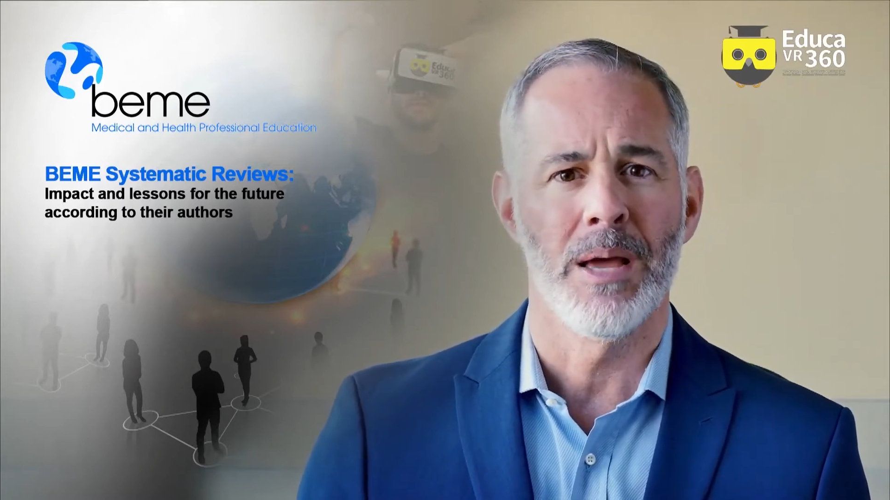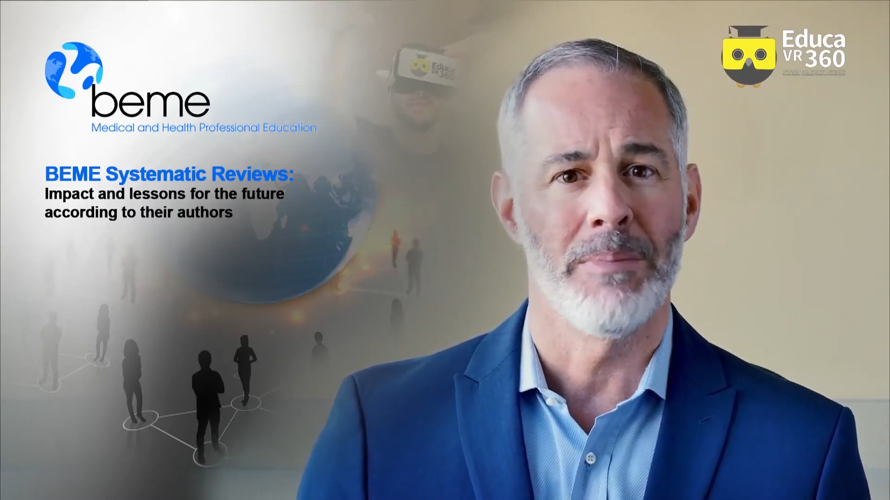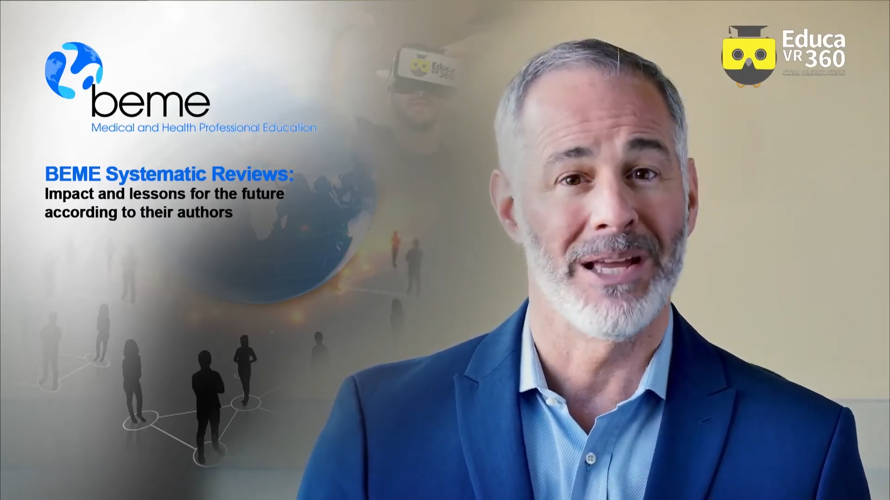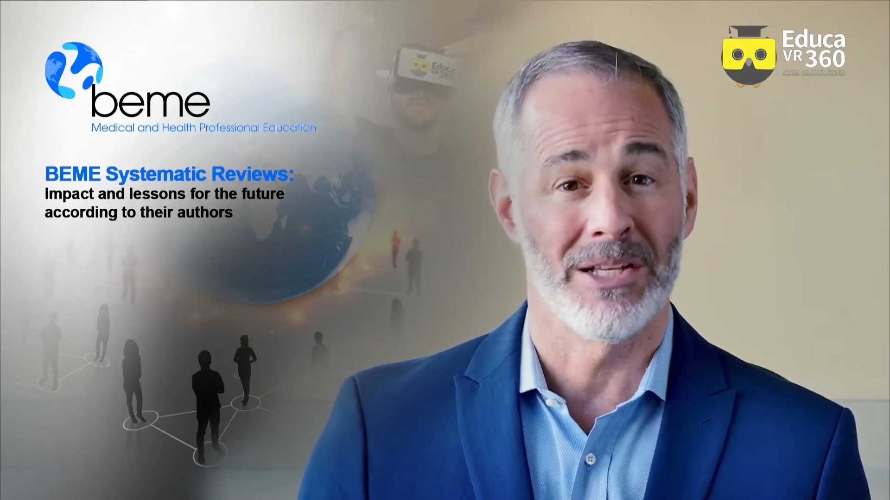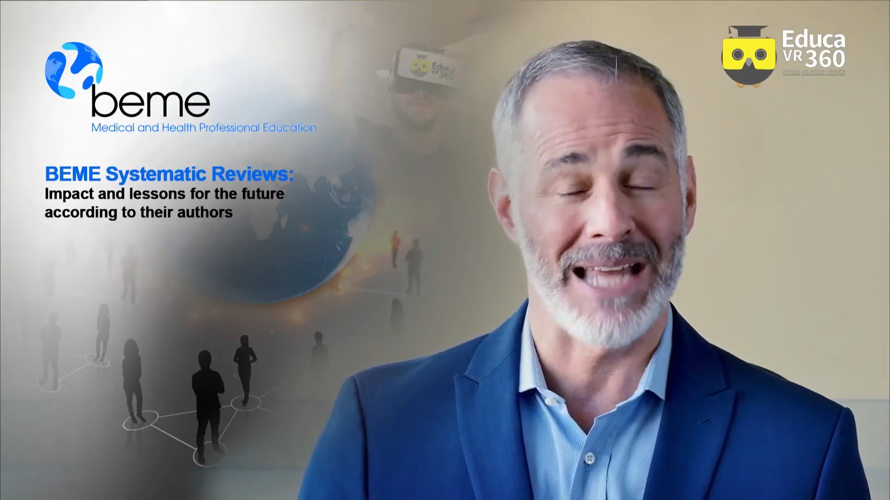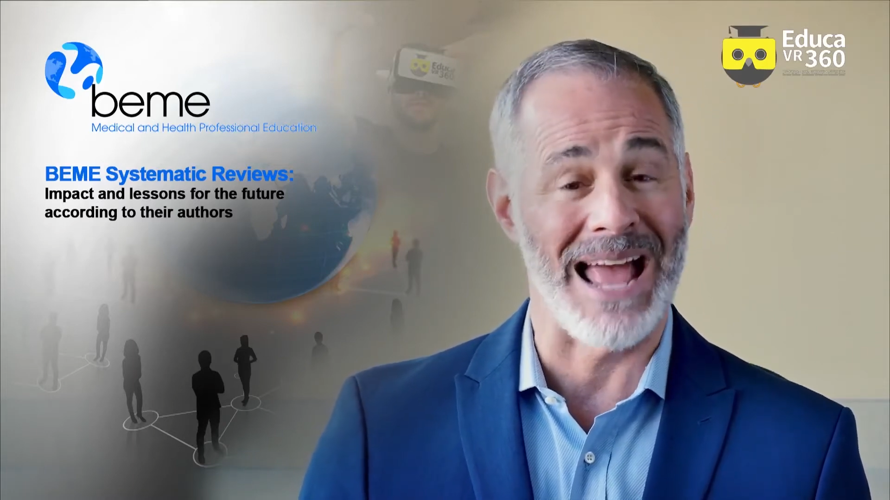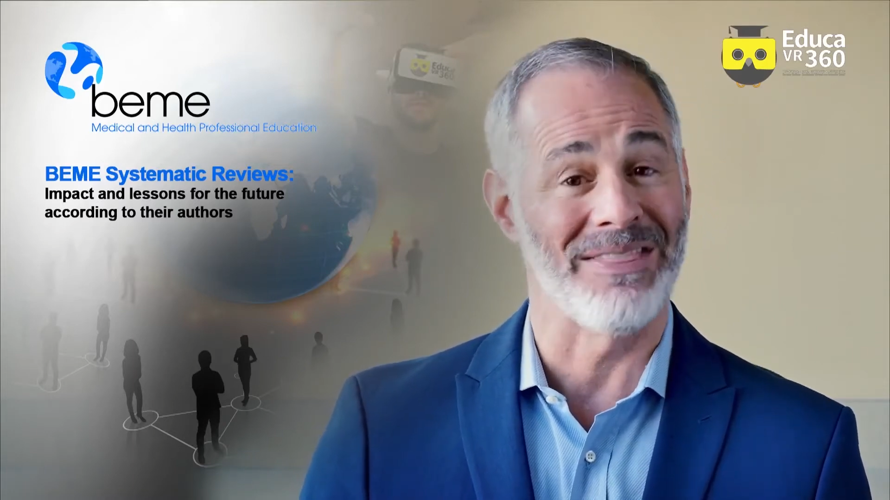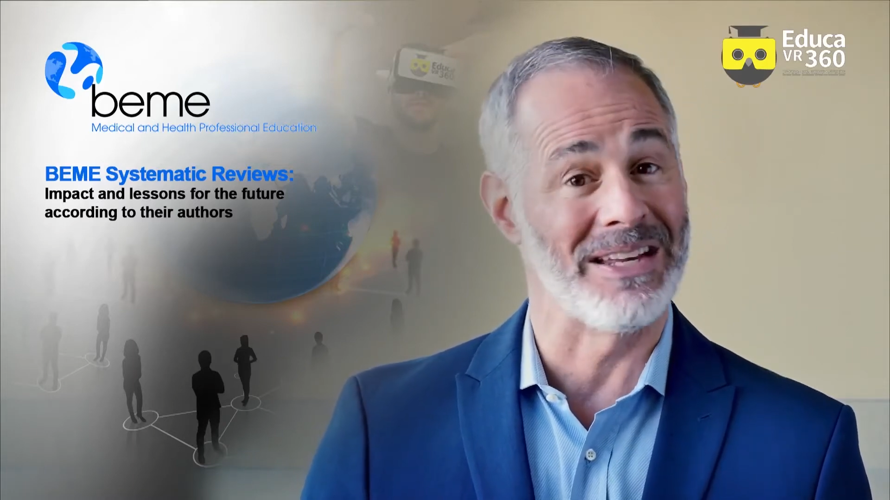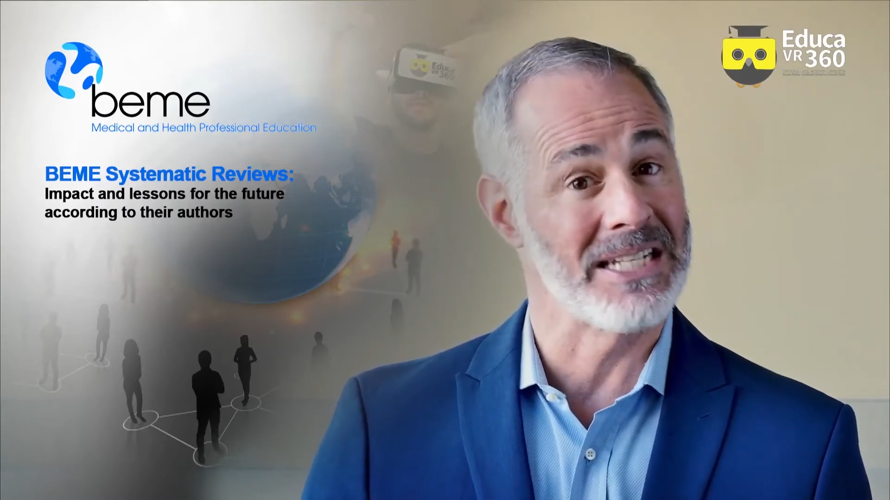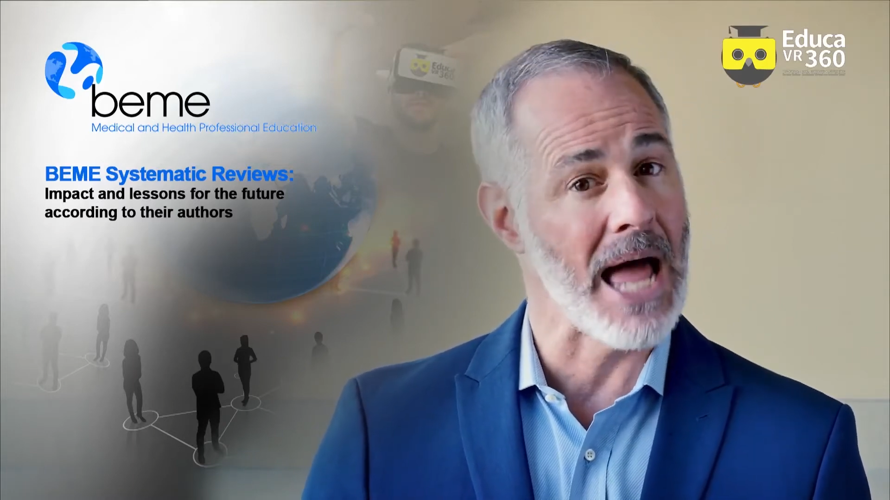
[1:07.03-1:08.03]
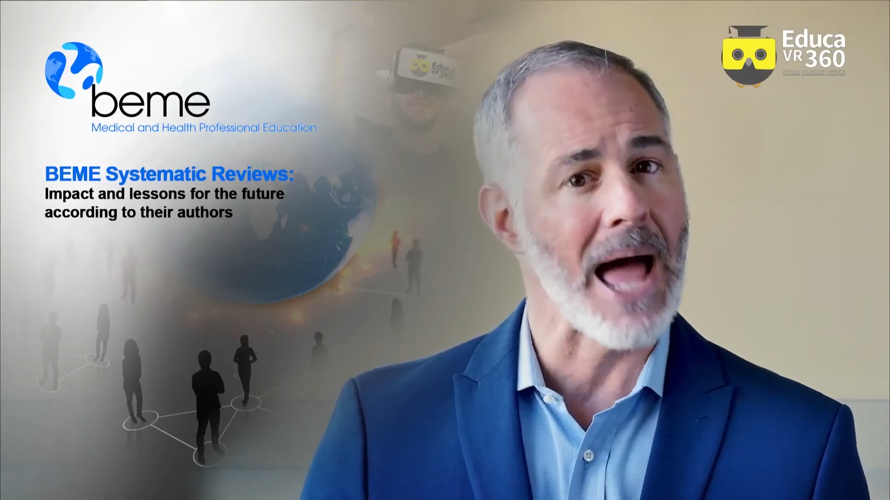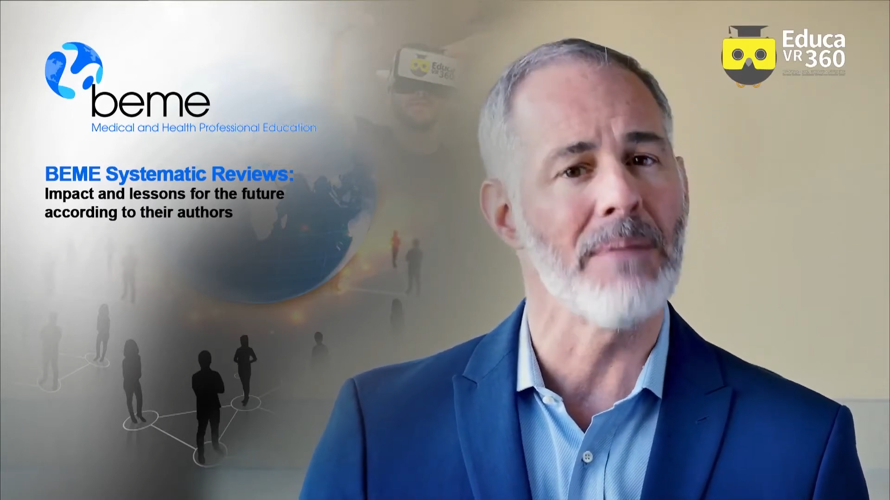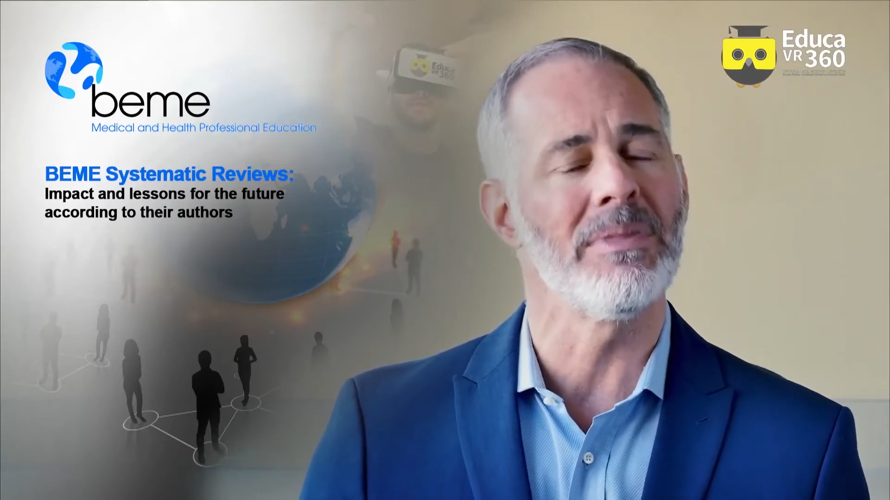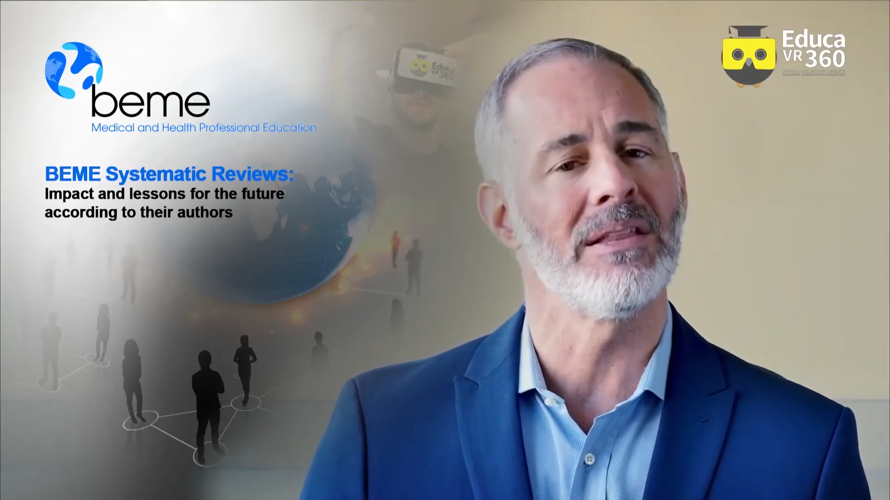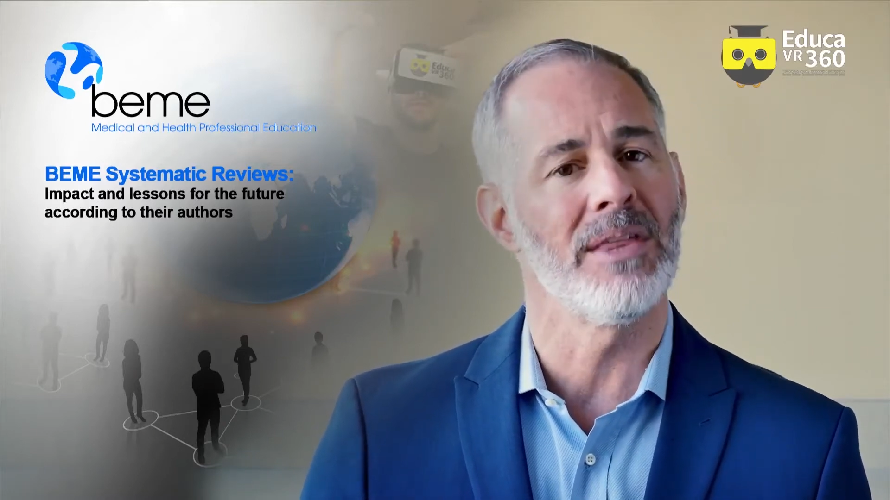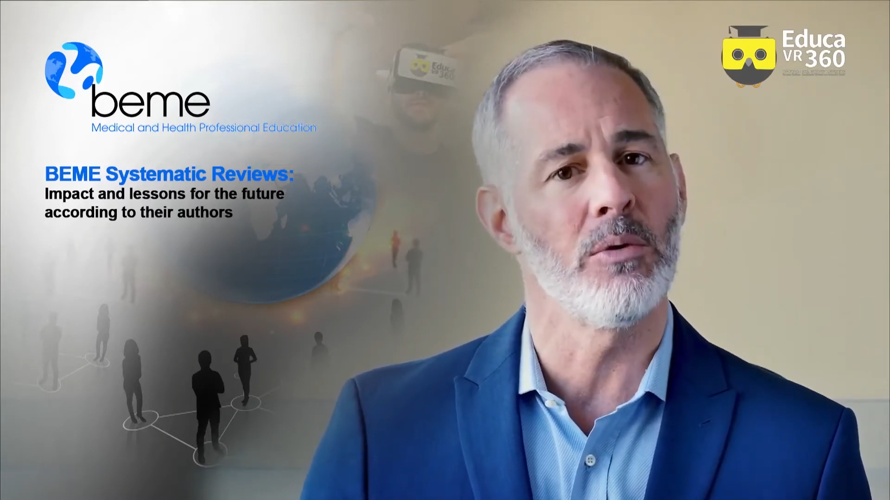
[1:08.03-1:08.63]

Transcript: because at the time that